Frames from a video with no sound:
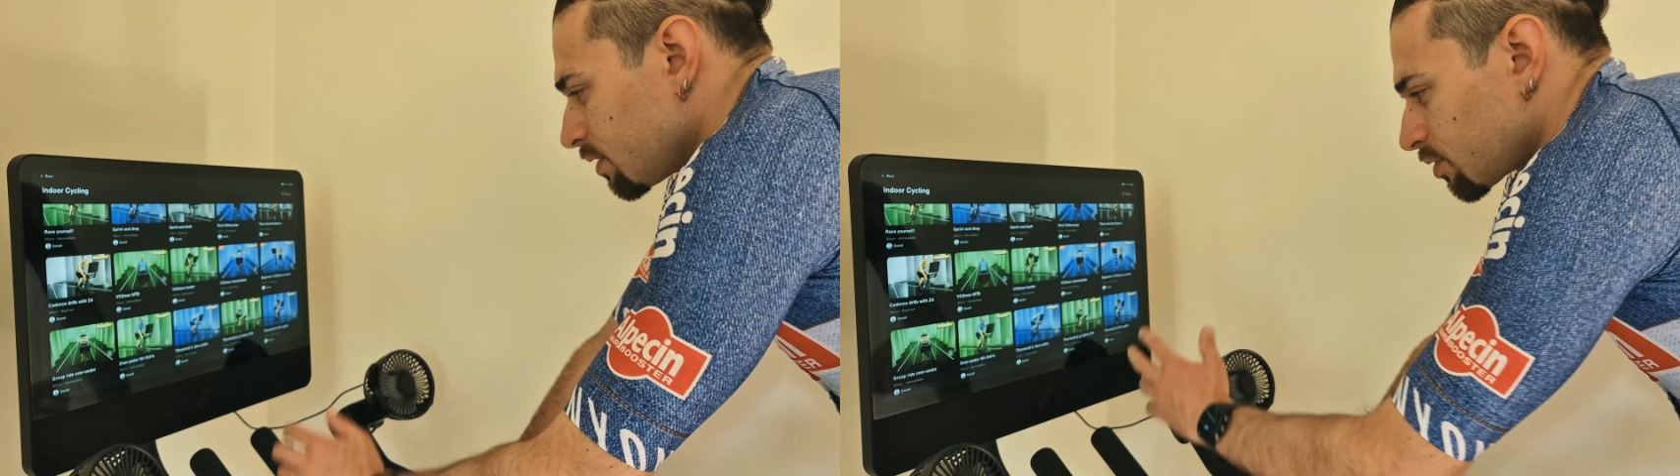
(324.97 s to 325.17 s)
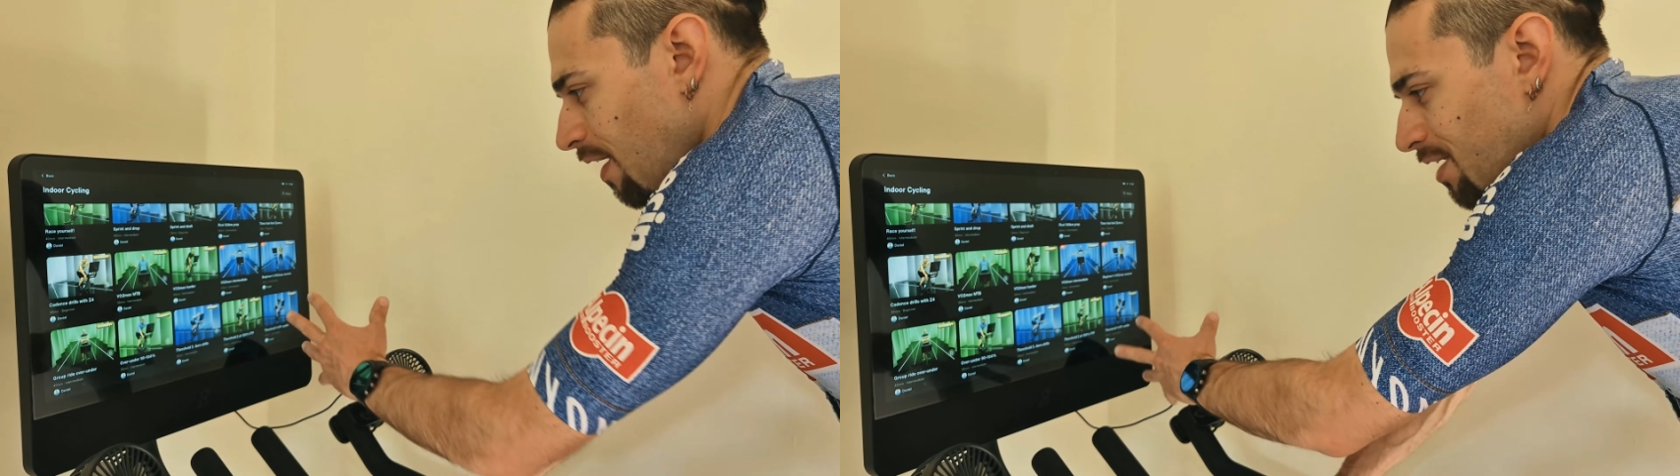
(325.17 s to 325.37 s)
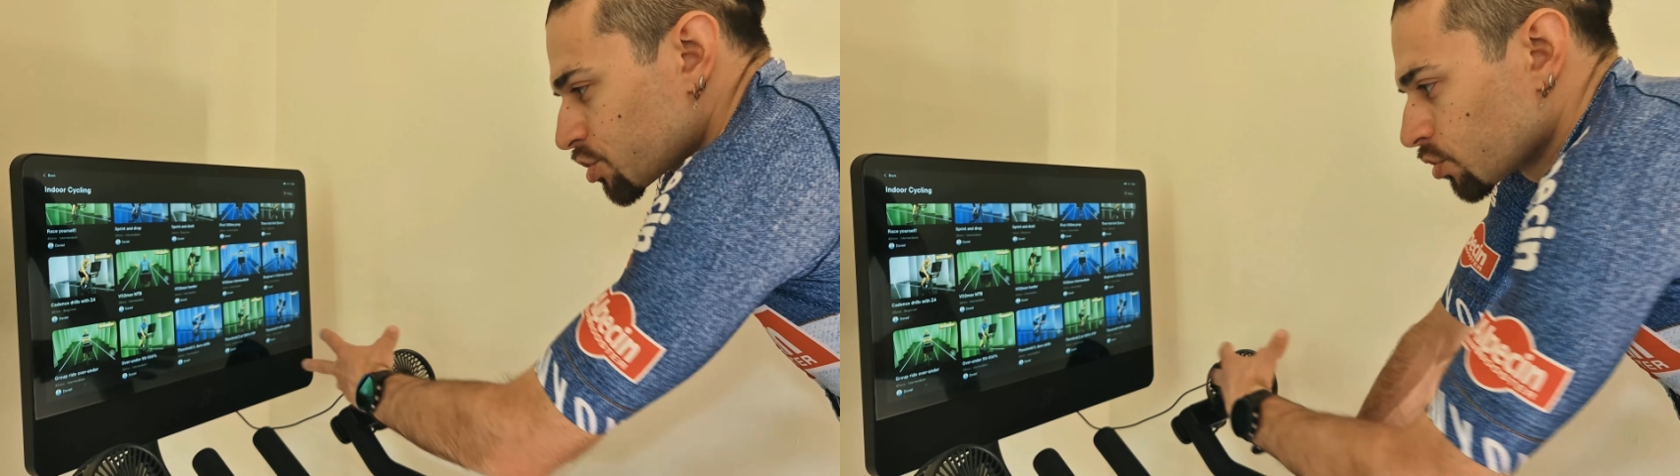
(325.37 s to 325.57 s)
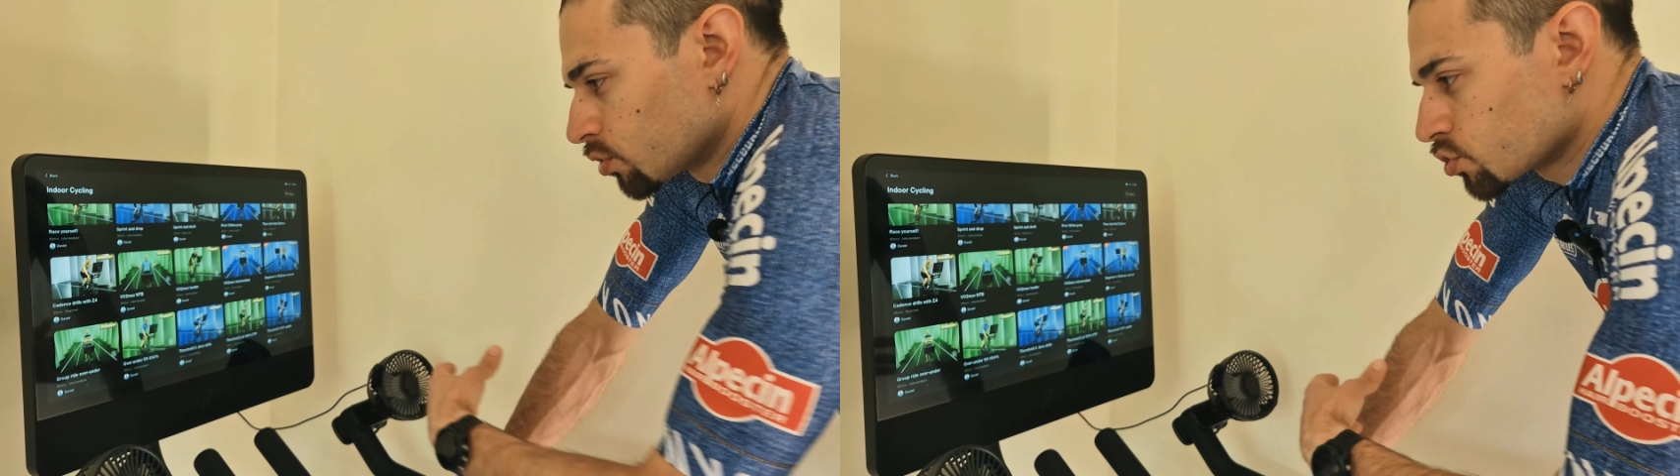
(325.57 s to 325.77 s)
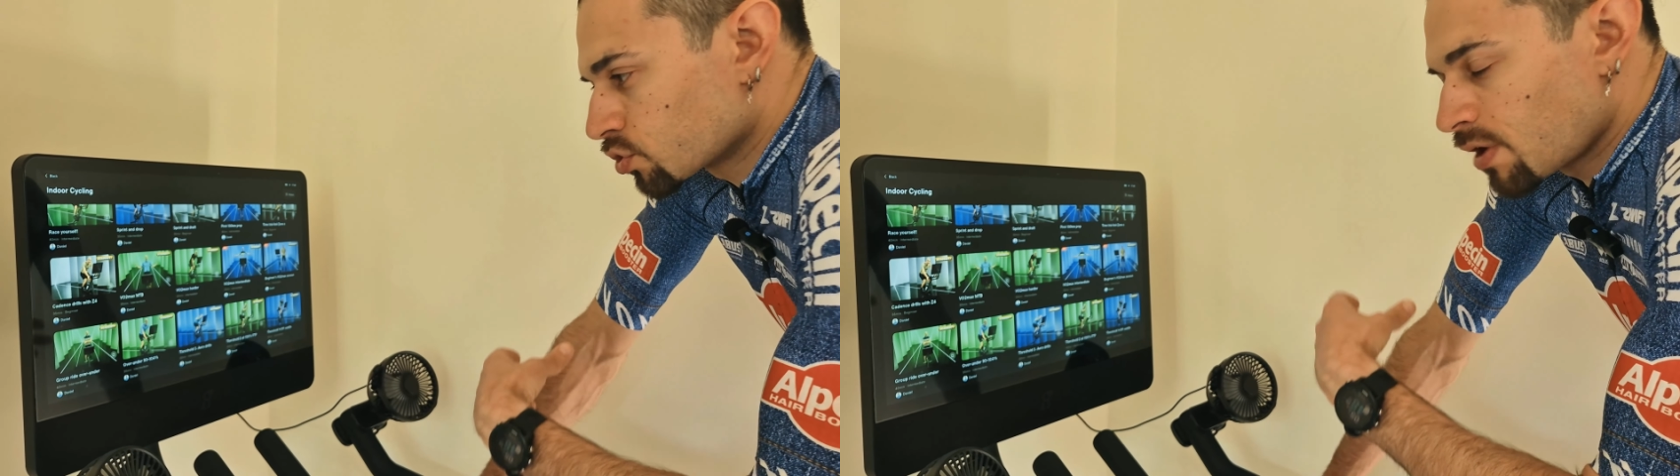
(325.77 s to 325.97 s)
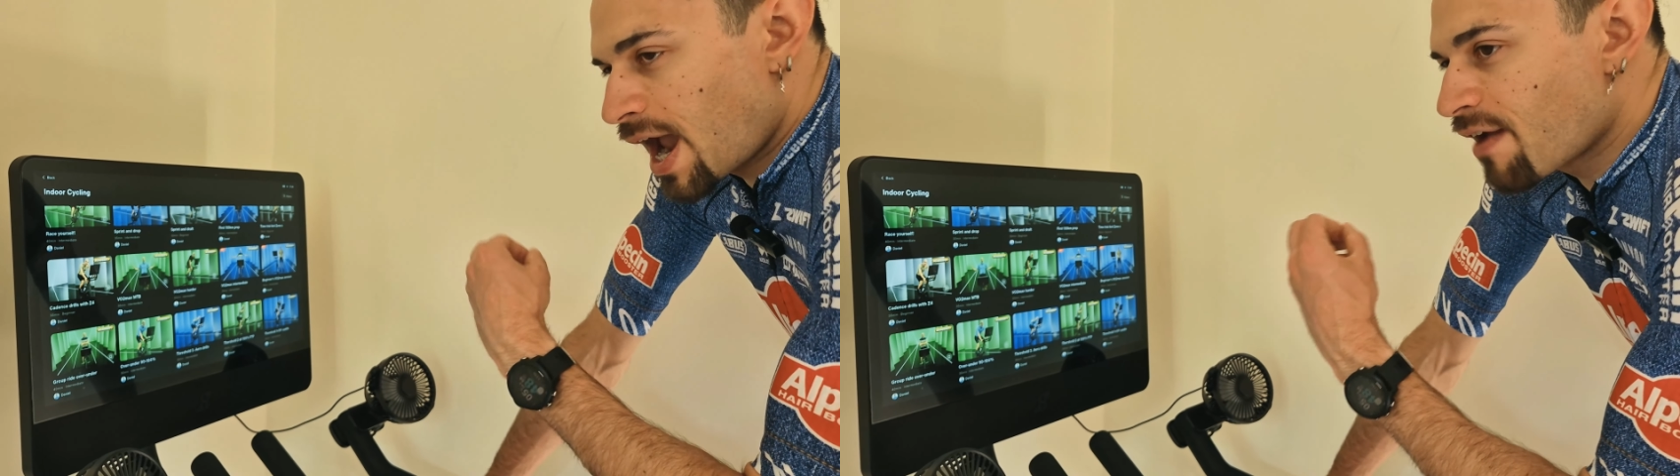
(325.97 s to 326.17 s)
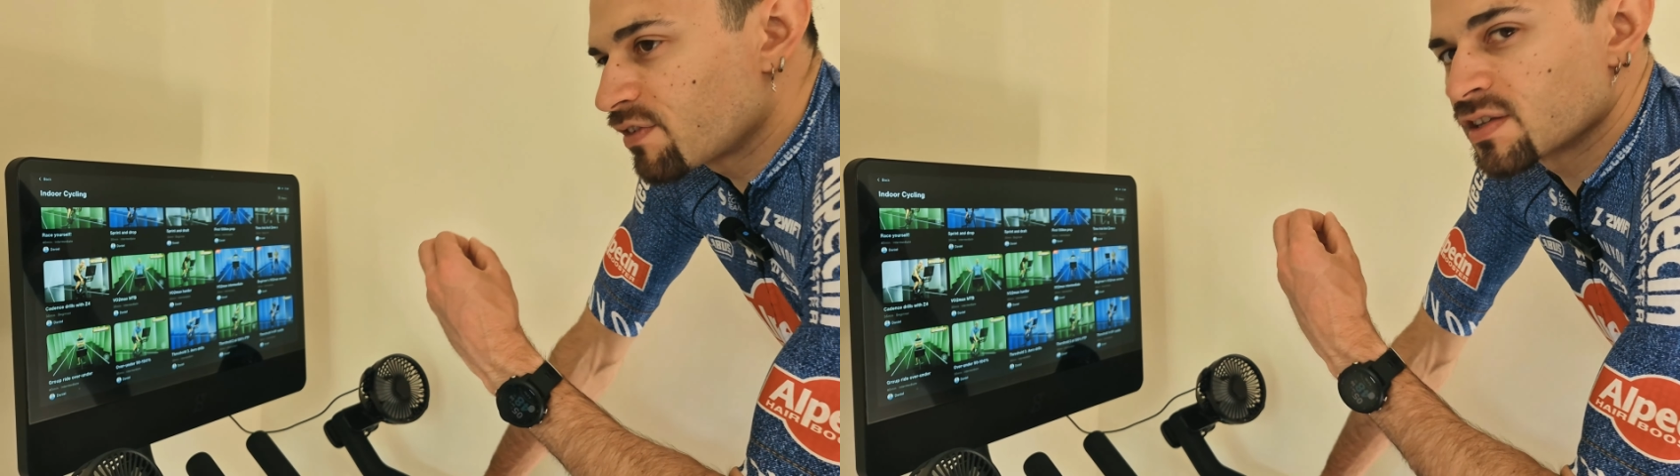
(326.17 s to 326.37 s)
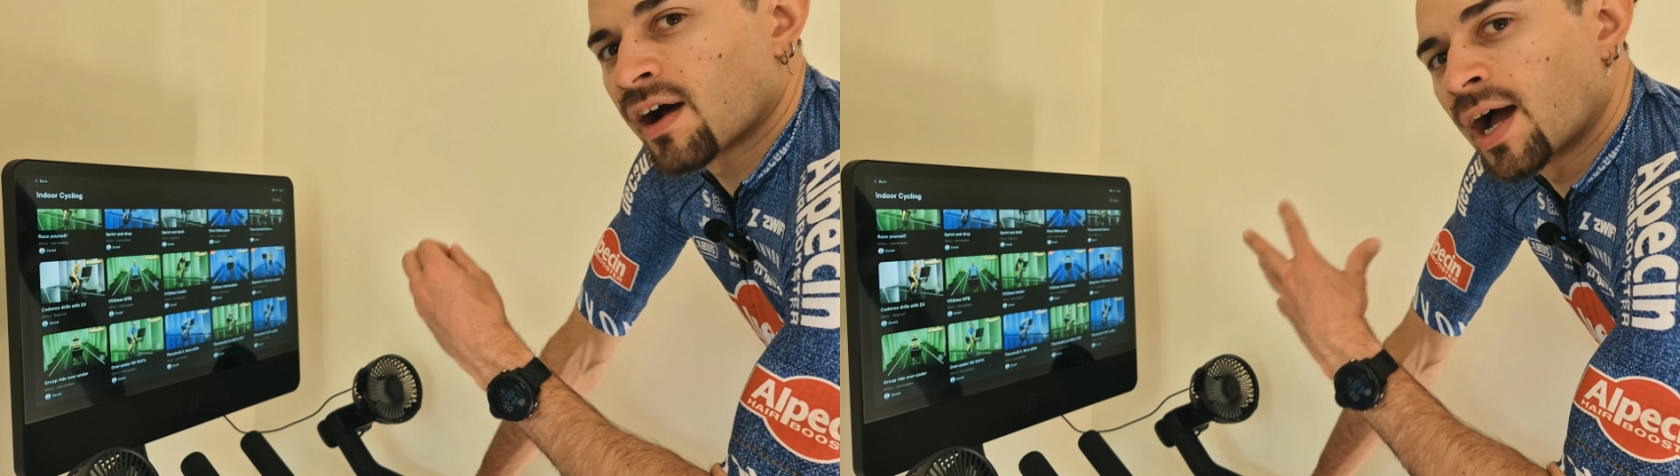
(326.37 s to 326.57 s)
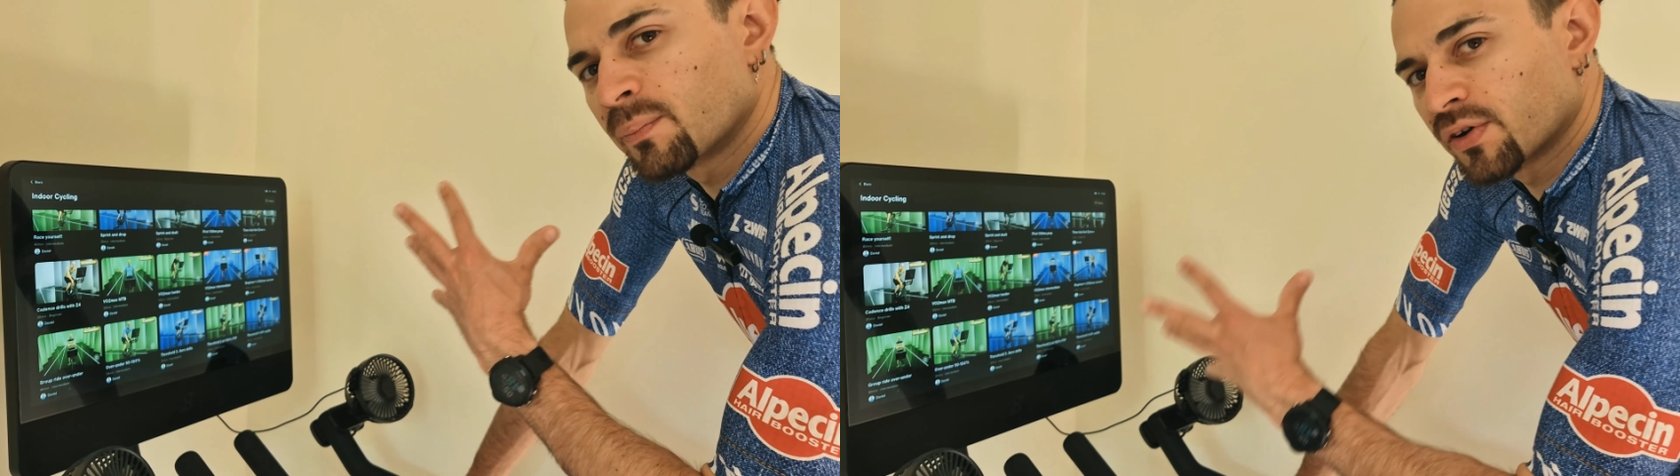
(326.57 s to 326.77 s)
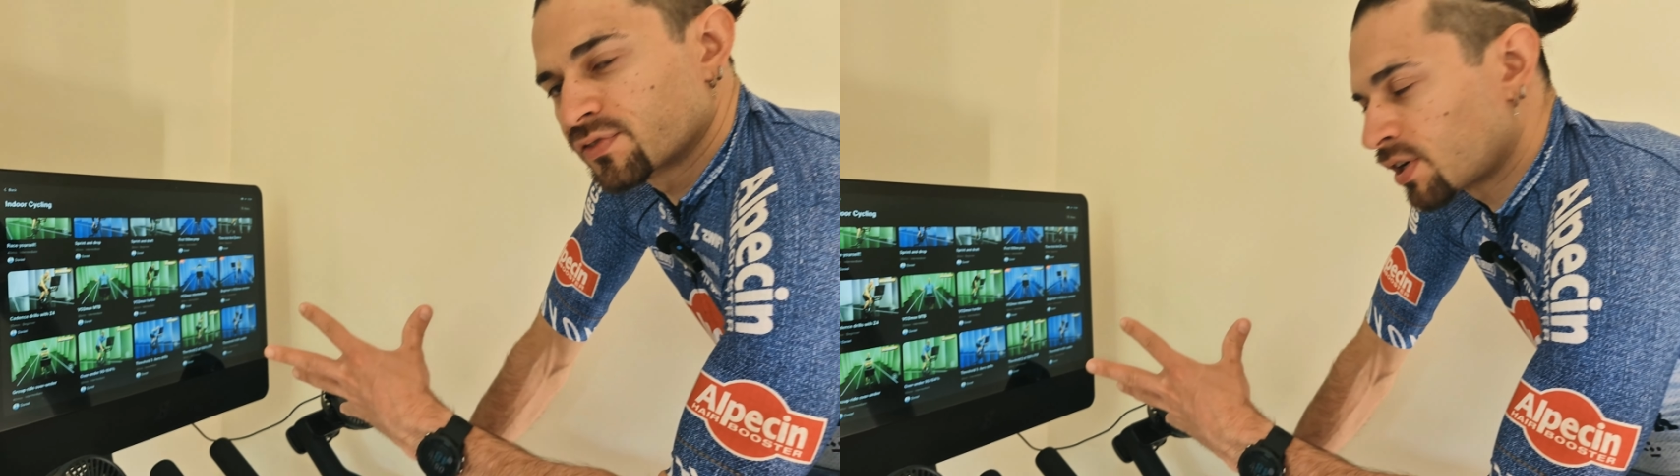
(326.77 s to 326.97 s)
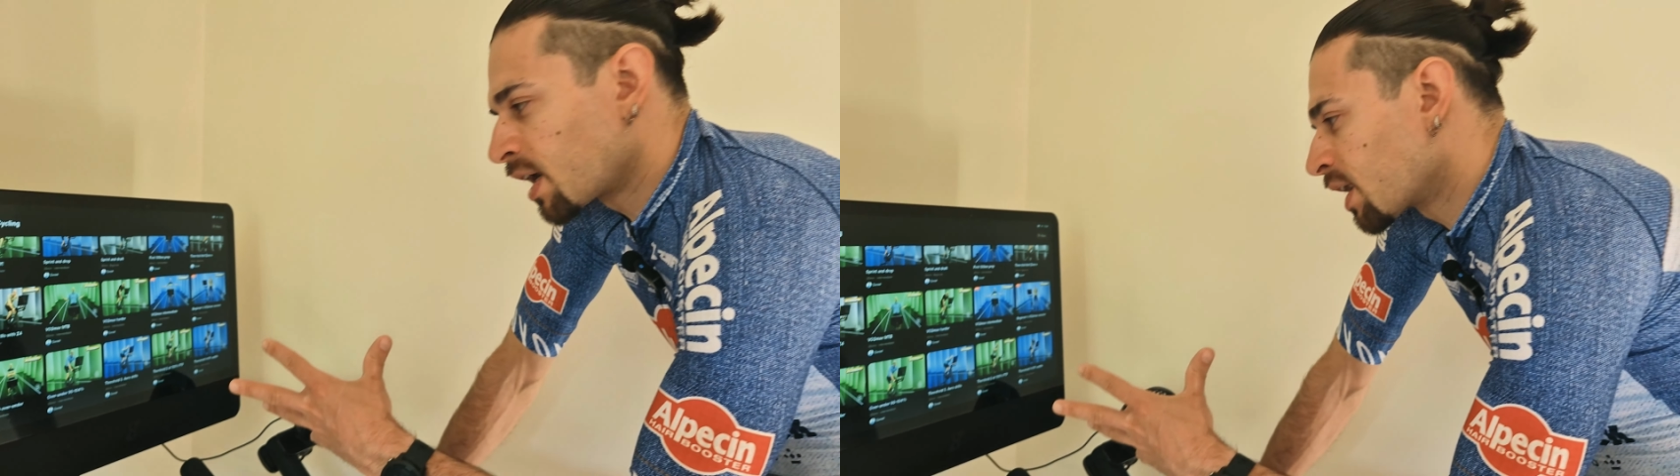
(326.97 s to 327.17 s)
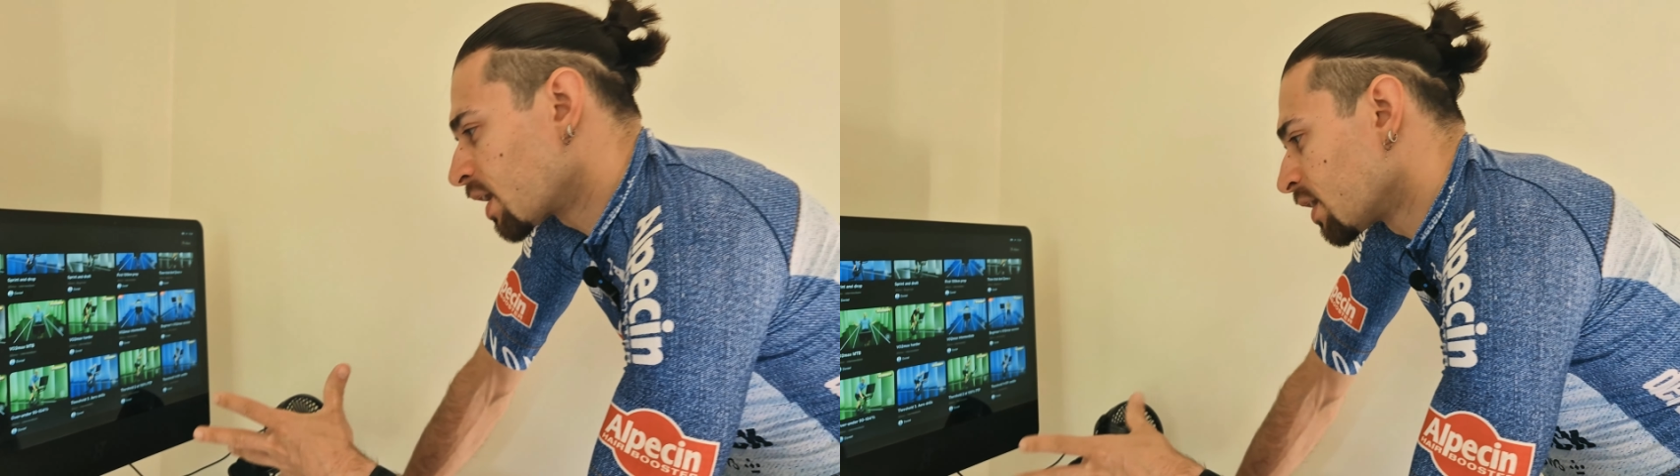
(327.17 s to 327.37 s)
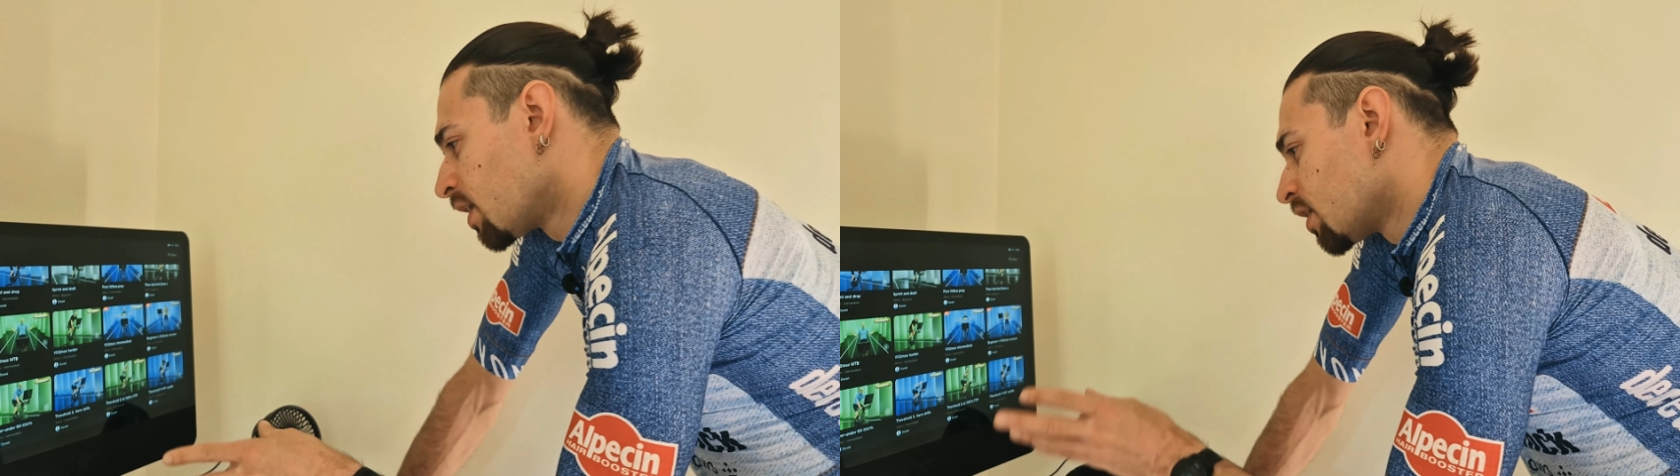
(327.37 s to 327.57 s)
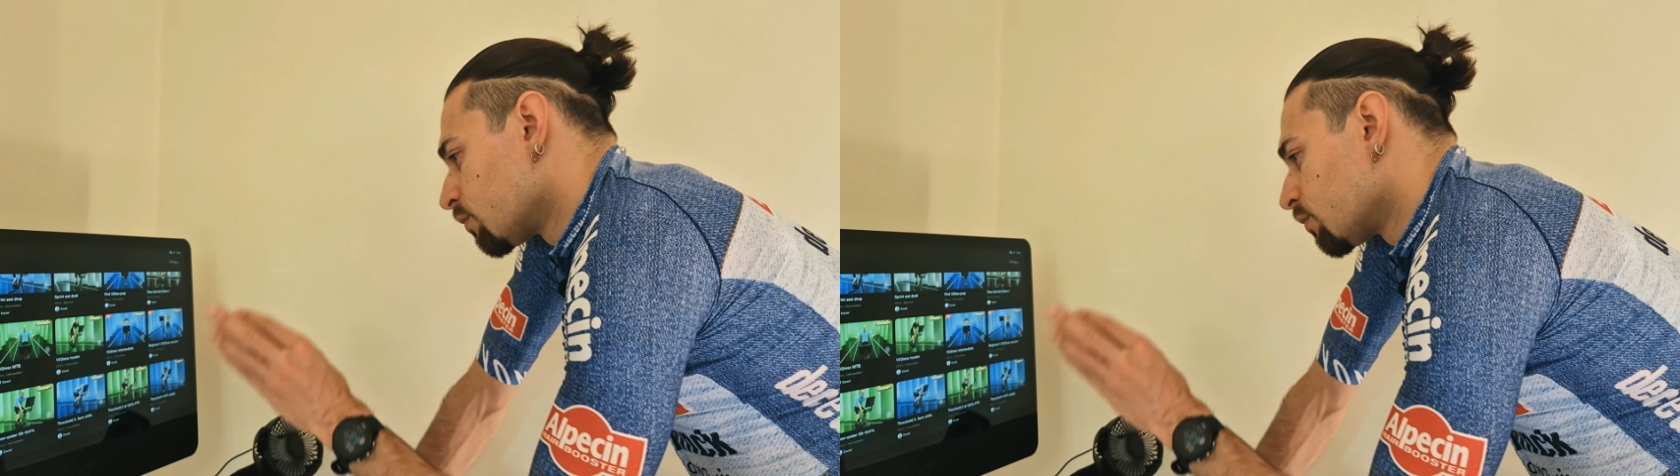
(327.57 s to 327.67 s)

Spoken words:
threshold, so every type of training